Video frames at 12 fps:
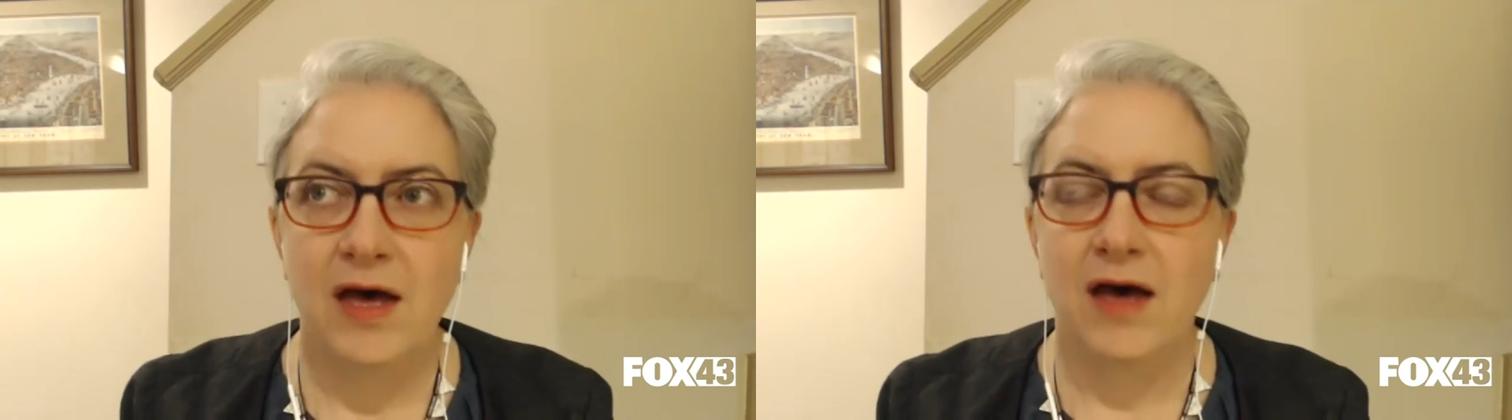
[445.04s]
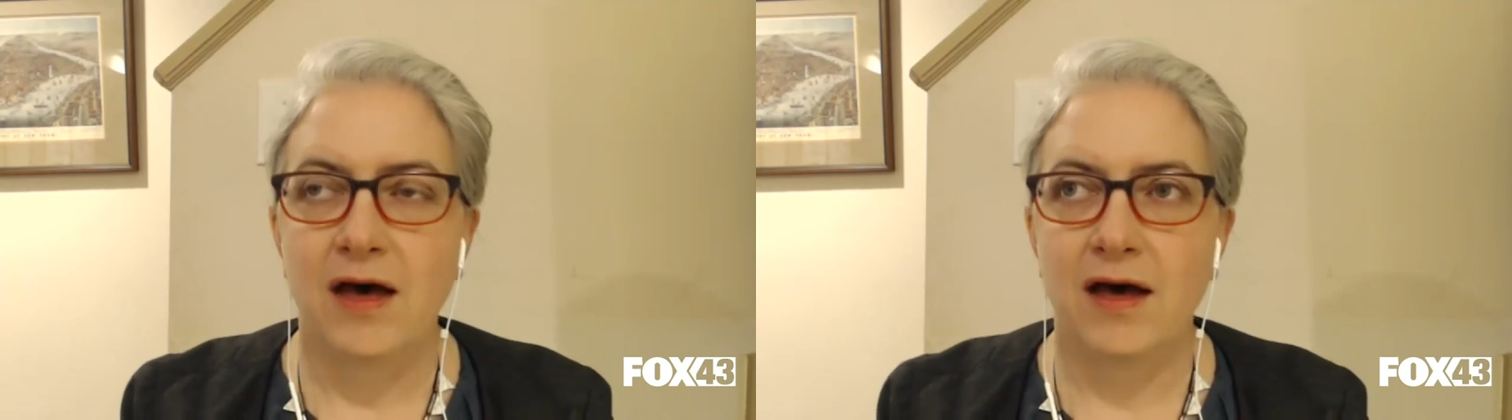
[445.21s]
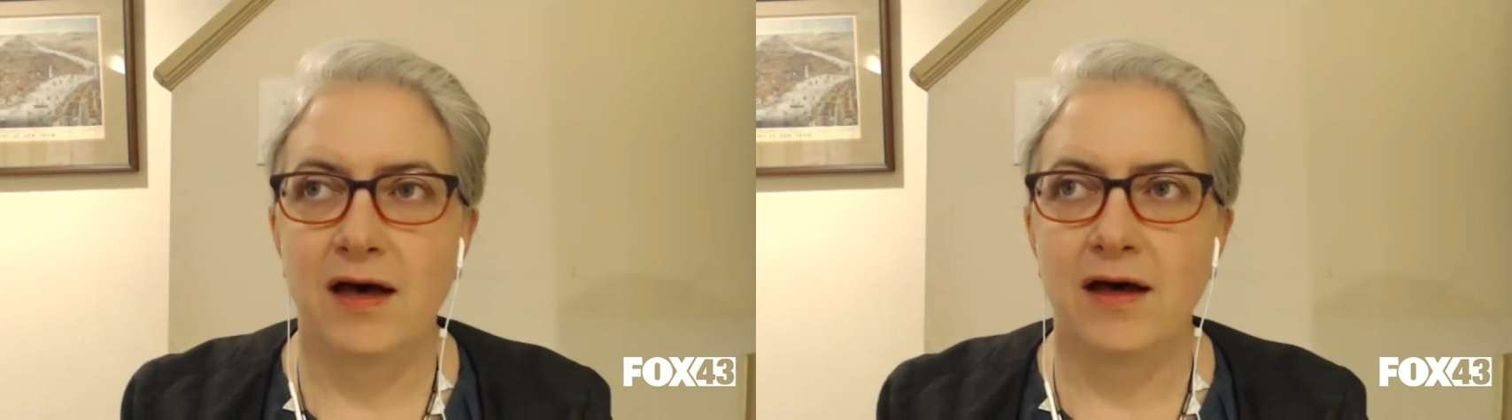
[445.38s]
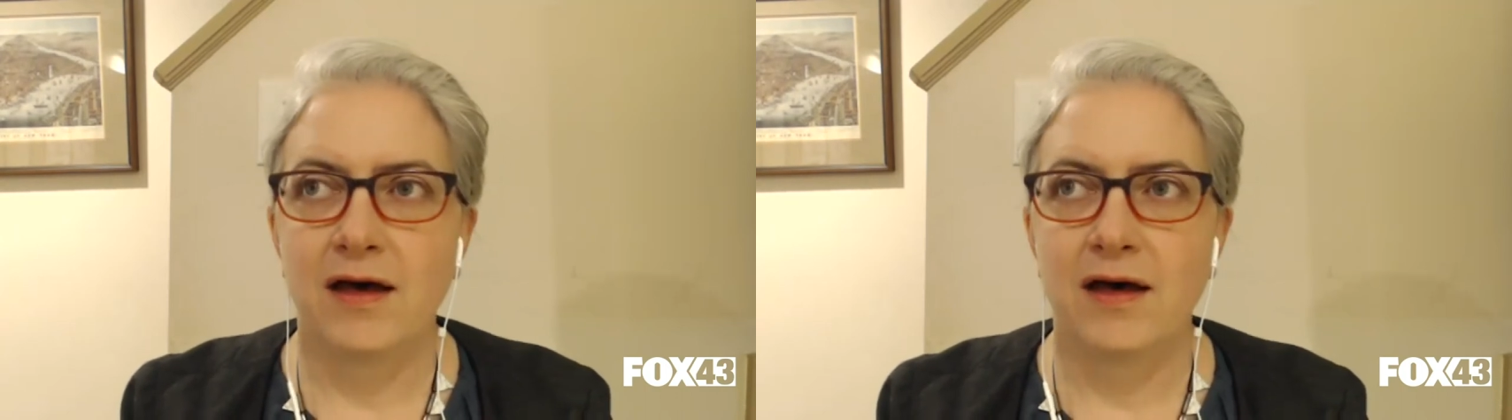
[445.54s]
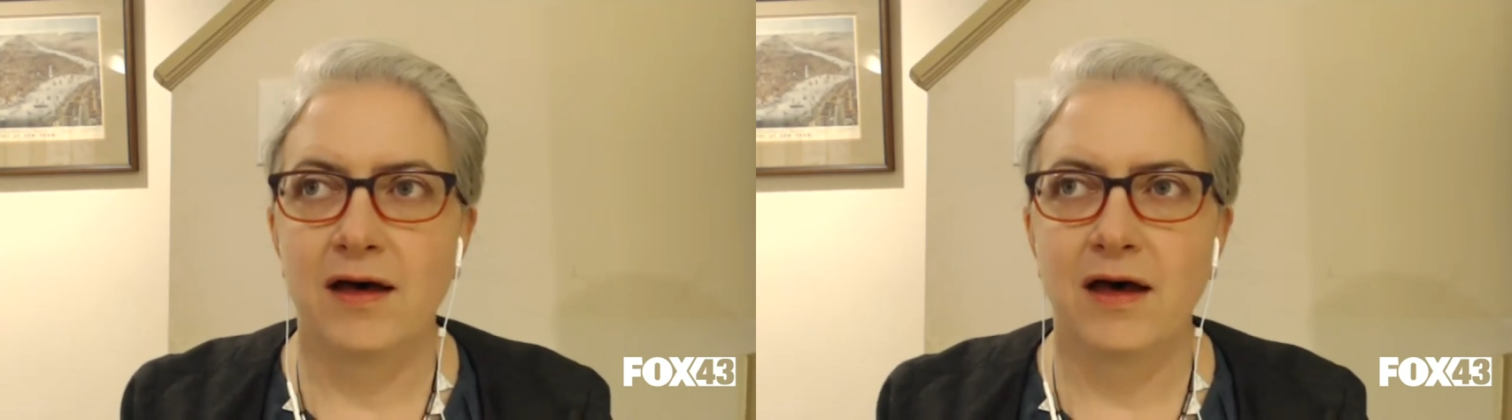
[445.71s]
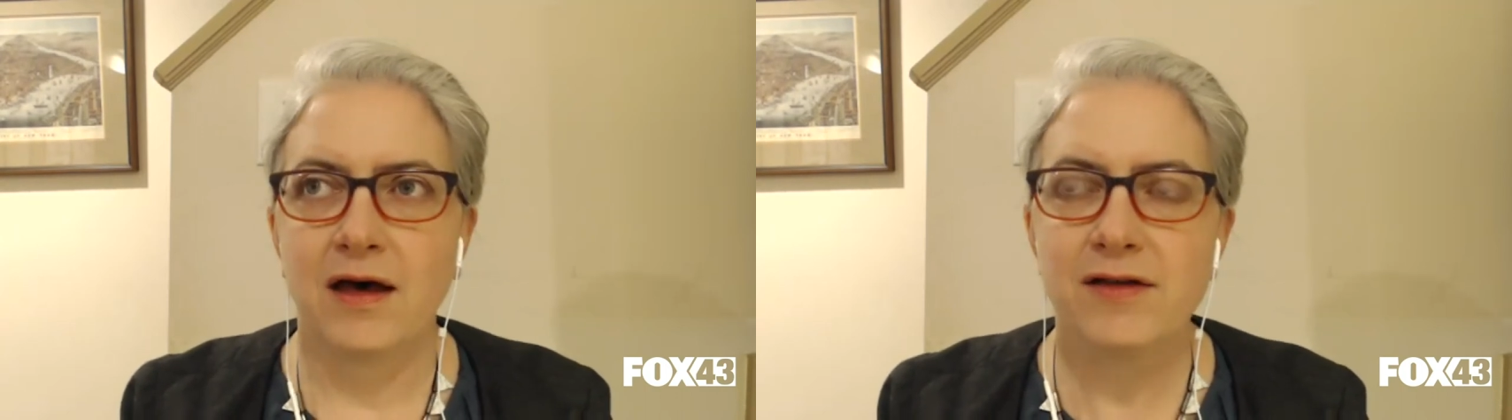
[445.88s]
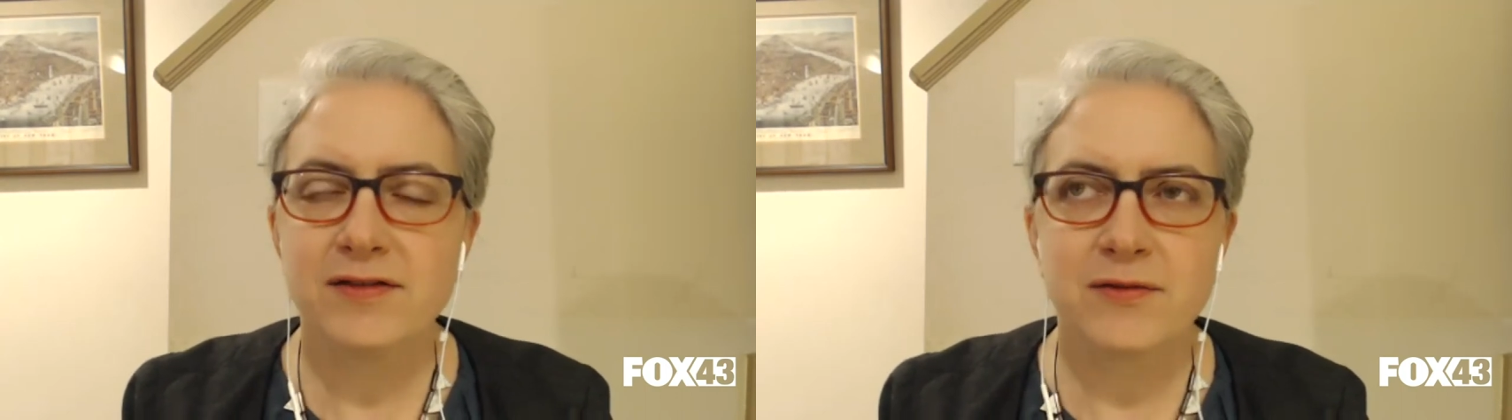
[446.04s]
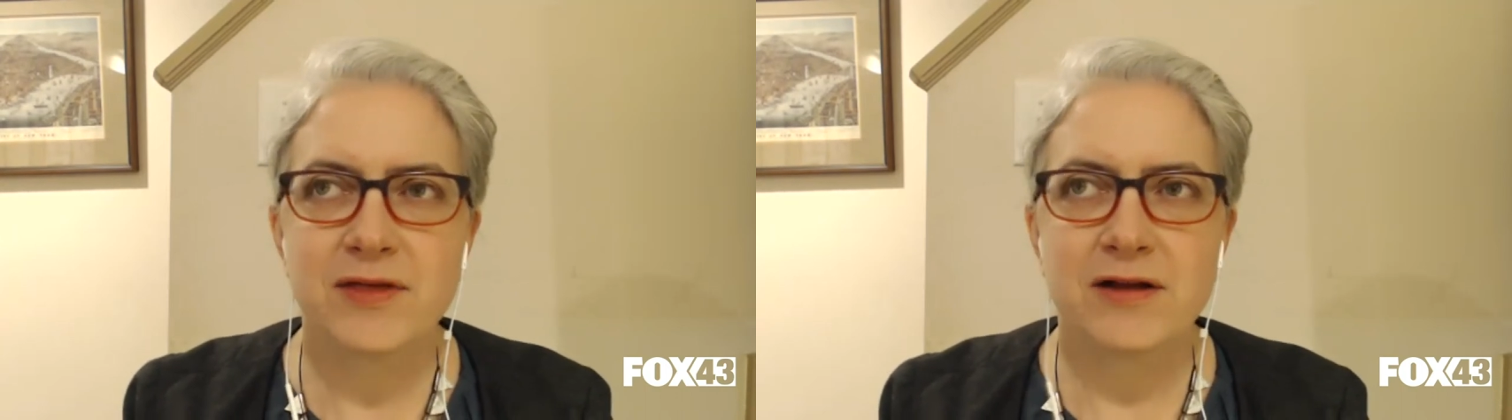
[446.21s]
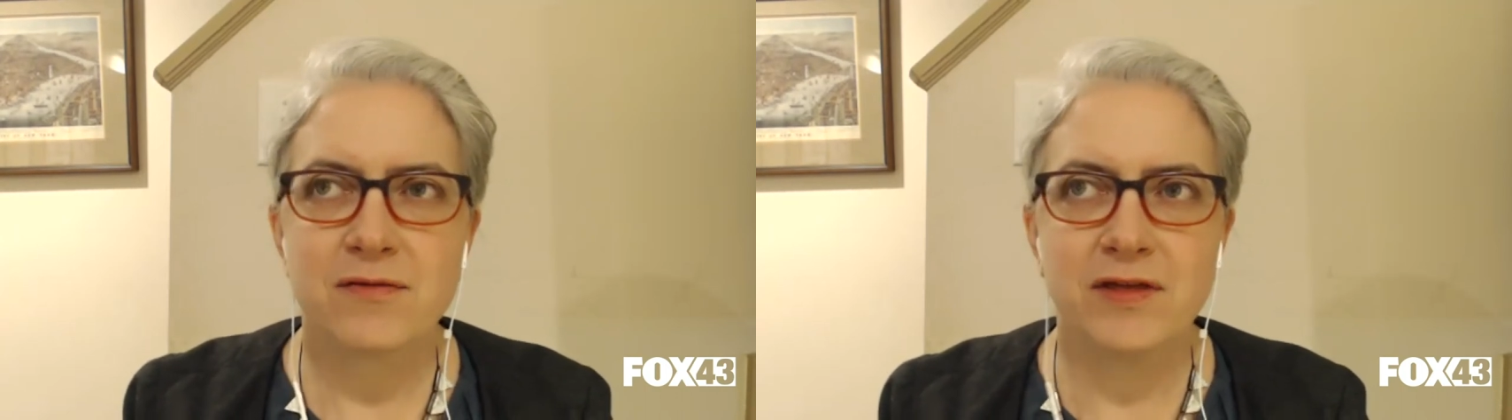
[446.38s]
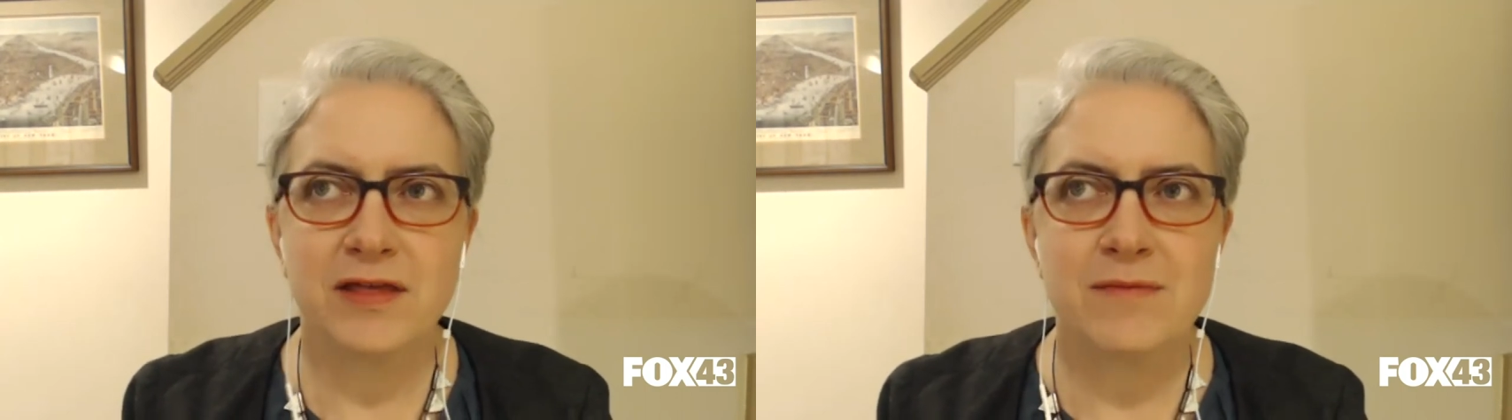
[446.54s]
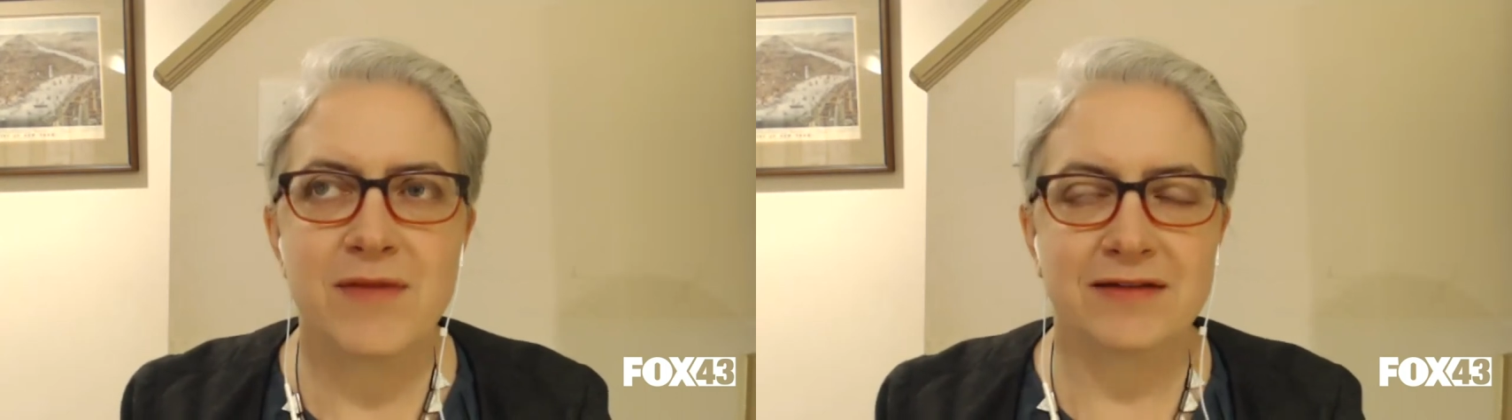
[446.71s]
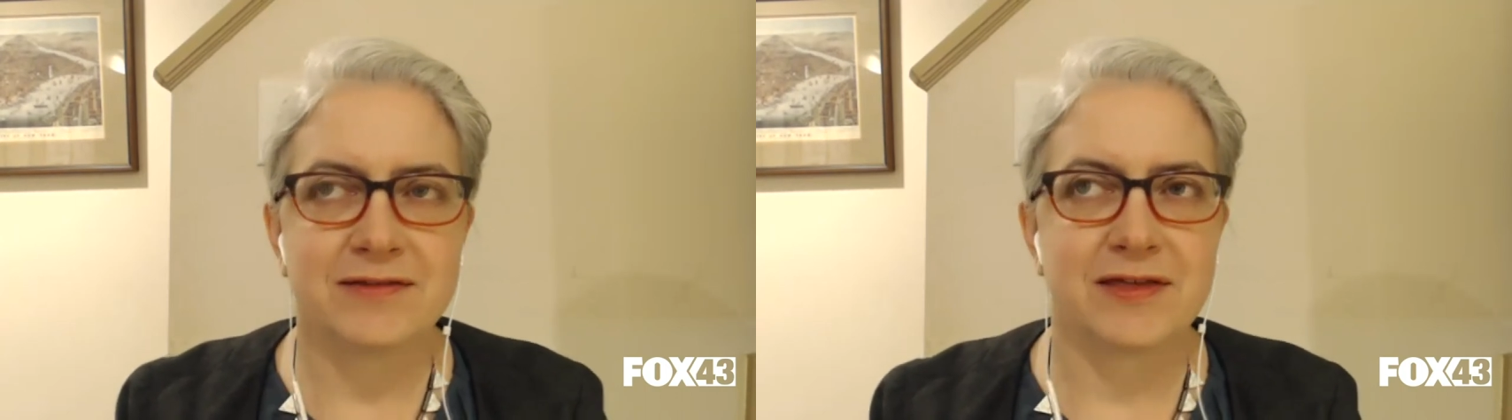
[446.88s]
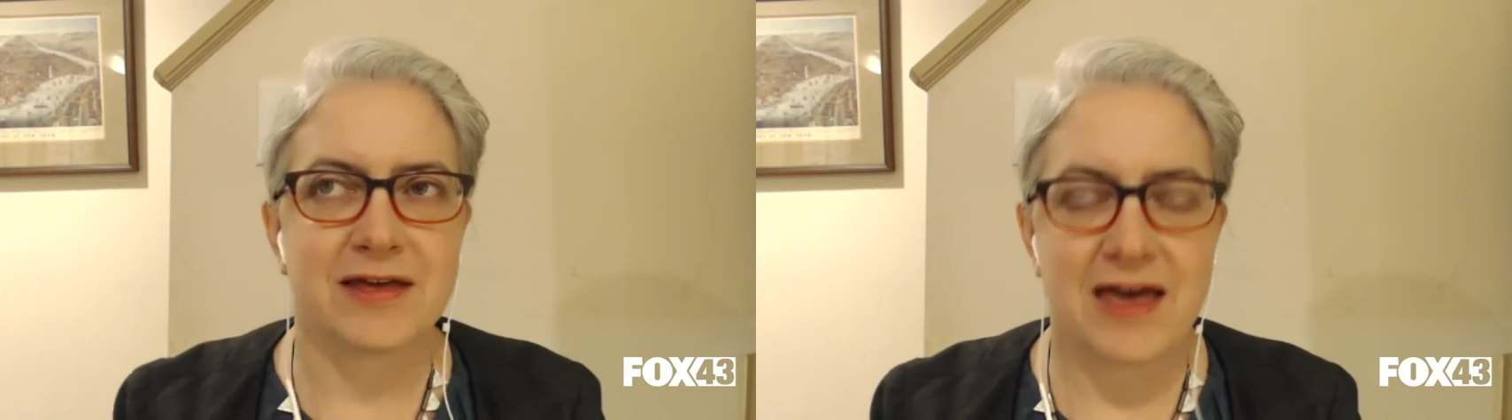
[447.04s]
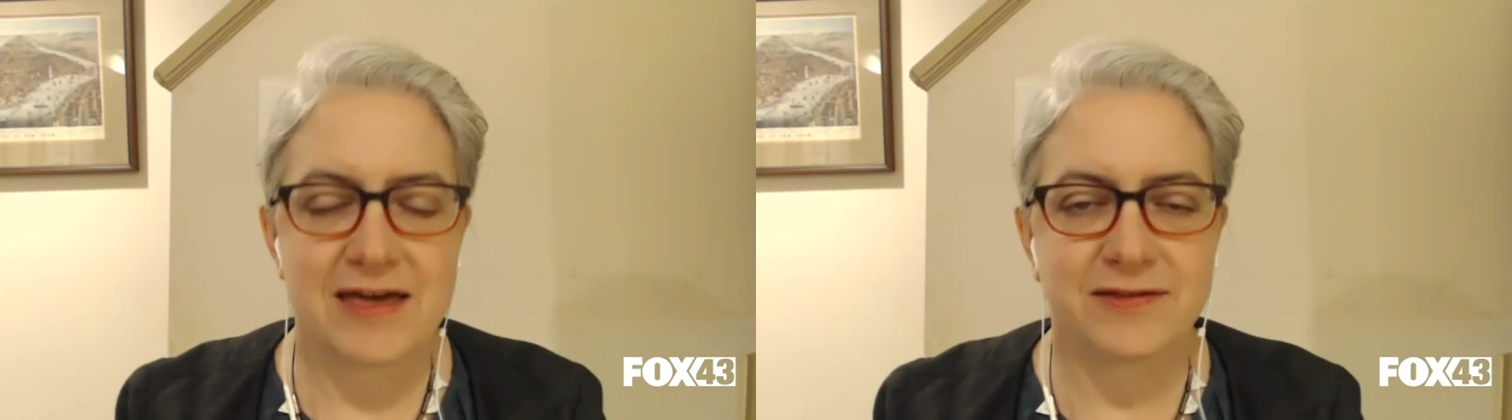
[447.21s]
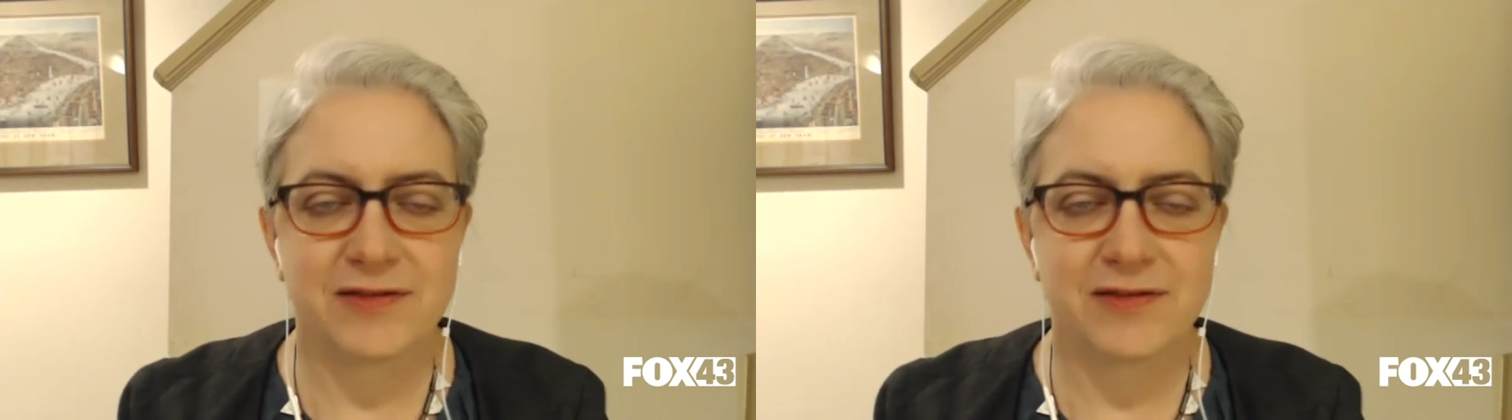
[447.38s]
Uh, also that it really makes the case